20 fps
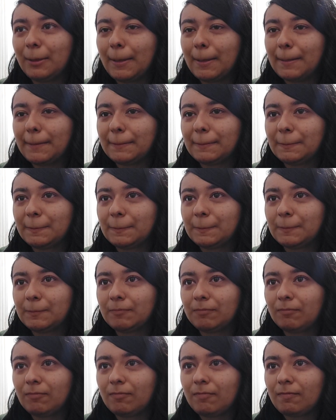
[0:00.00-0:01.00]

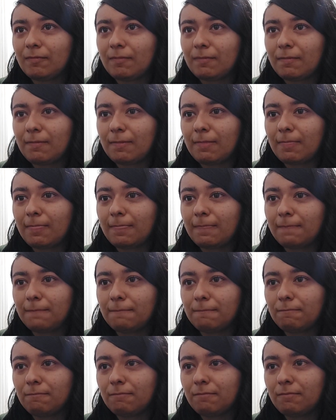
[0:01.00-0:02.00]

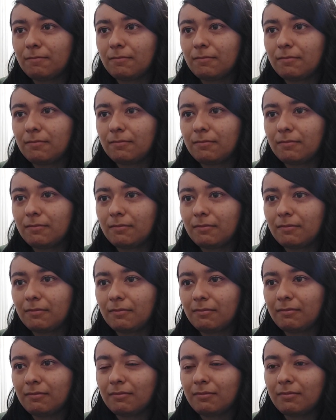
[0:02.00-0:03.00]

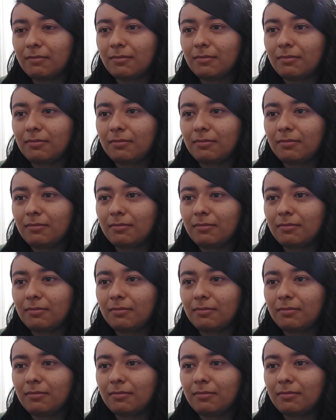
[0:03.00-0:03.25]
(no one is talking)